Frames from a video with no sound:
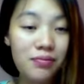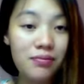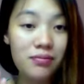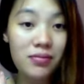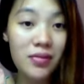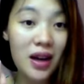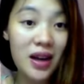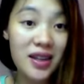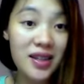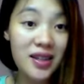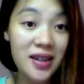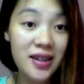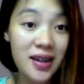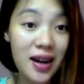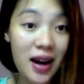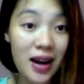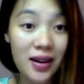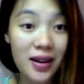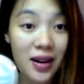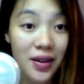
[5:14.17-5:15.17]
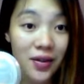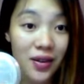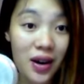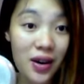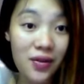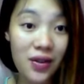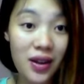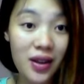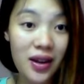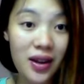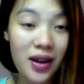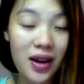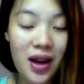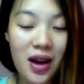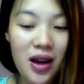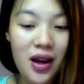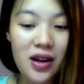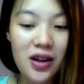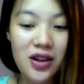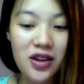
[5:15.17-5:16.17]
Nice design and everything.
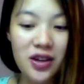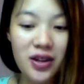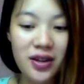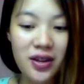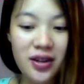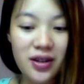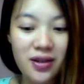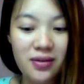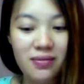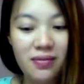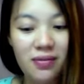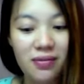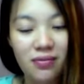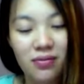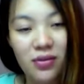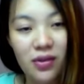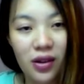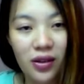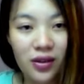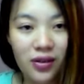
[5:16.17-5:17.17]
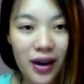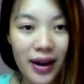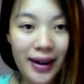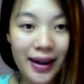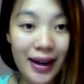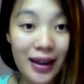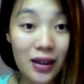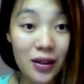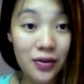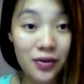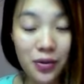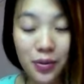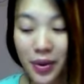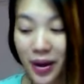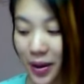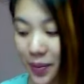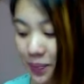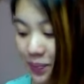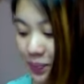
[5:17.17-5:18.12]
Just not the right color for me.